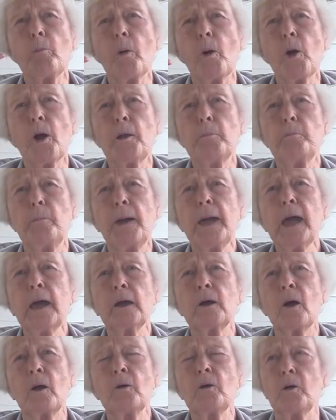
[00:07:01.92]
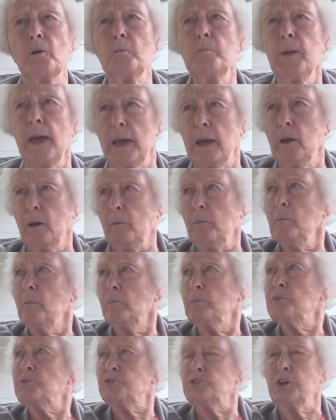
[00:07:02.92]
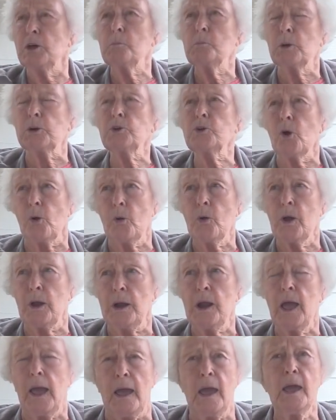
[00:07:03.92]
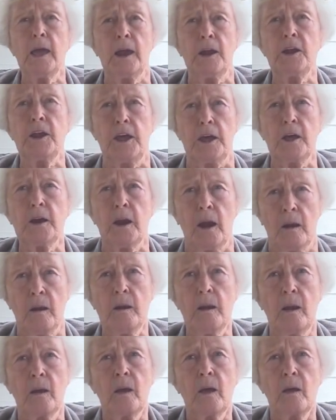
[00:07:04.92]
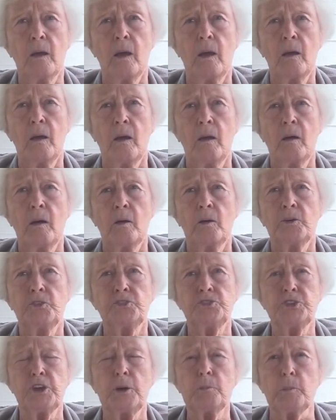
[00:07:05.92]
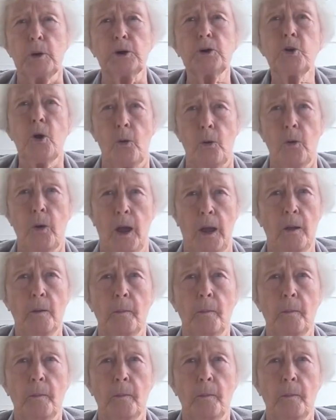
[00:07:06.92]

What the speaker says: buried back there in a big cemetery, in the Indian cemetery,